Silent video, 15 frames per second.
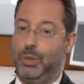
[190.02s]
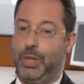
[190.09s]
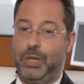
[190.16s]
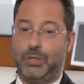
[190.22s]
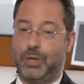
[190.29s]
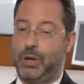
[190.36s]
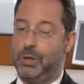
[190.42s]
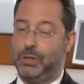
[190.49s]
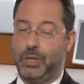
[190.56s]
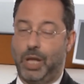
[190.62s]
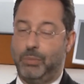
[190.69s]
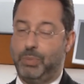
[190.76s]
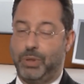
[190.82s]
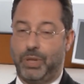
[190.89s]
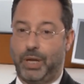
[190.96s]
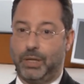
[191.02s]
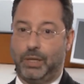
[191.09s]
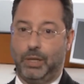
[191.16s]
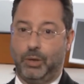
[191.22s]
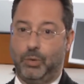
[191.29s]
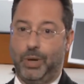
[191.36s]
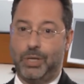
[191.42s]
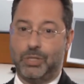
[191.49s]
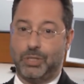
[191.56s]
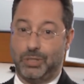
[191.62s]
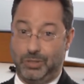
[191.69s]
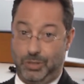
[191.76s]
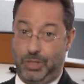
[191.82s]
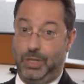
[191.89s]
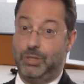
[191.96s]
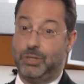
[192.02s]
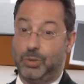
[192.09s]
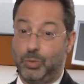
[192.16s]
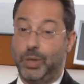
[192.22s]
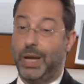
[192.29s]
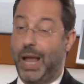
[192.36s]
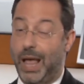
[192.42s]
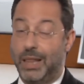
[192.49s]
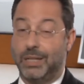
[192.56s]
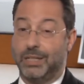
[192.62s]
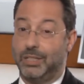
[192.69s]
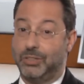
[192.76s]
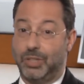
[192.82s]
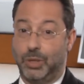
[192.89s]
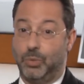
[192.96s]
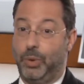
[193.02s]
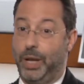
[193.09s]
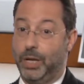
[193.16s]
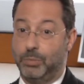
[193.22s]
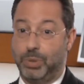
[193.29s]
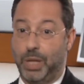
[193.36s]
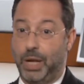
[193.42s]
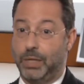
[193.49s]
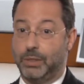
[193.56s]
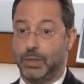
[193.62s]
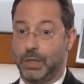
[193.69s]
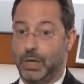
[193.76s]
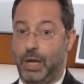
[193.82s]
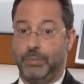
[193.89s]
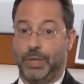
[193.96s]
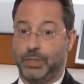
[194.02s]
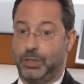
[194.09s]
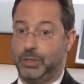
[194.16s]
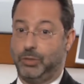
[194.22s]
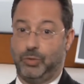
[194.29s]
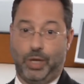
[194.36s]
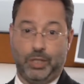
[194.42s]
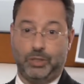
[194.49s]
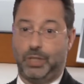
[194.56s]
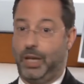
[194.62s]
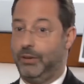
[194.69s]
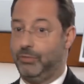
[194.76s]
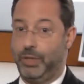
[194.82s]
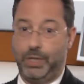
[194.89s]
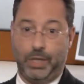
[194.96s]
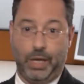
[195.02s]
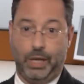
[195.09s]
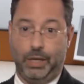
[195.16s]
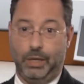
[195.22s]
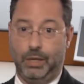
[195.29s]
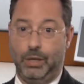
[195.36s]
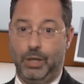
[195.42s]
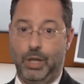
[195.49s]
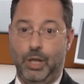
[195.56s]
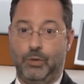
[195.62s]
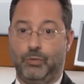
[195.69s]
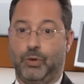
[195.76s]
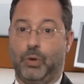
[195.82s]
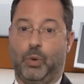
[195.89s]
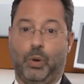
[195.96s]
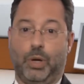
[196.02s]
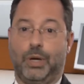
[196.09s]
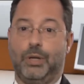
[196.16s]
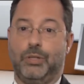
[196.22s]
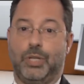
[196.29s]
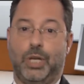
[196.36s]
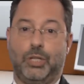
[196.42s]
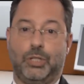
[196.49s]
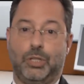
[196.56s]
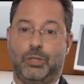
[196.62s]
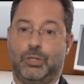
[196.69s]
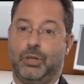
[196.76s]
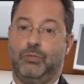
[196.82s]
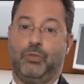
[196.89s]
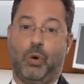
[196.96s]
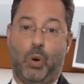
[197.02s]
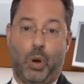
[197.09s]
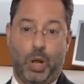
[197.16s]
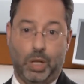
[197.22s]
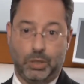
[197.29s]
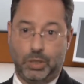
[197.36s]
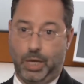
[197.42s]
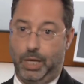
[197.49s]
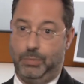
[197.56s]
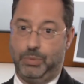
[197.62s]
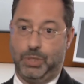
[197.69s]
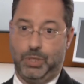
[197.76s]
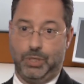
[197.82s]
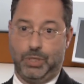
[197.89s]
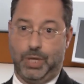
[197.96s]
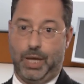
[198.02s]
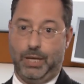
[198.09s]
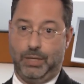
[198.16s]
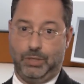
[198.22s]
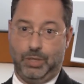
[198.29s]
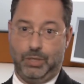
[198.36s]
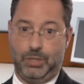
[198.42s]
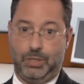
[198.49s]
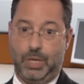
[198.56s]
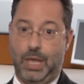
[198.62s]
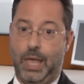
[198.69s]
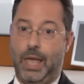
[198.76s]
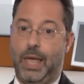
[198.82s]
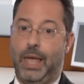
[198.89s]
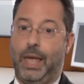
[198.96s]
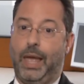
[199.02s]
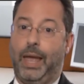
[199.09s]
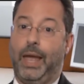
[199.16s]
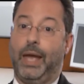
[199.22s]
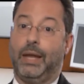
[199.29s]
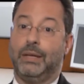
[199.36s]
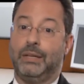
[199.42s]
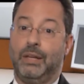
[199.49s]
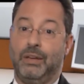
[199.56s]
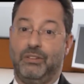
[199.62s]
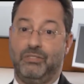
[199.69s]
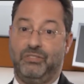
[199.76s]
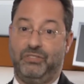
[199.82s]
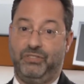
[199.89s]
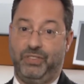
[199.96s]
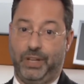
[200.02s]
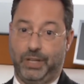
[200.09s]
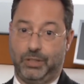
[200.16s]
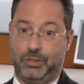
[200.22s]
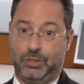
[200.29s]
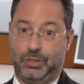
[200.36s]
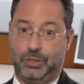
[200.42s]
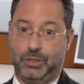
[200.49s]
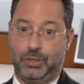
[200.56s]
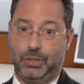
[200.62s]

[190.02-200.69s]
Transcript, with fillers: These aren't hypothetical questions. These are realities that we at Applied Ergonomics address every day for organizations of all types and sizes and fix.